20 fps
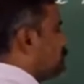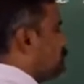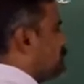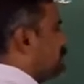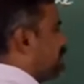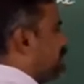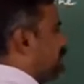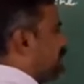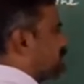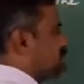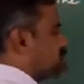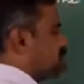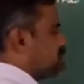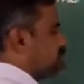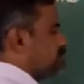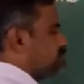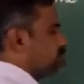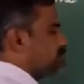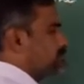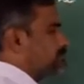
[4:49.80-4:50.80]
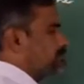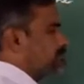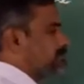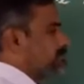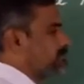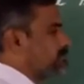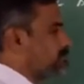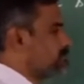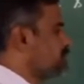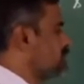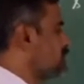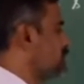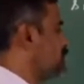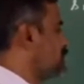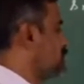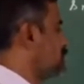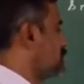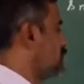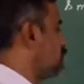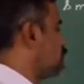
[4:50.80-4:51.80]
Next,
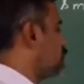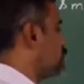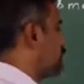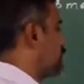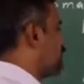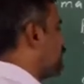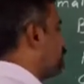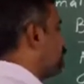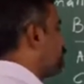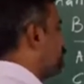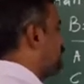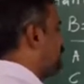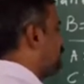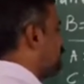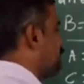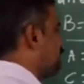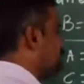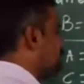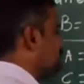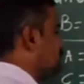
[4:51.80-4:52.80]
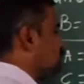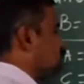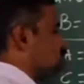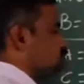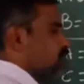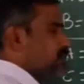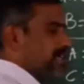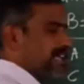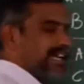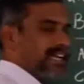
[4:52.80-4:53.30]
now to compare these two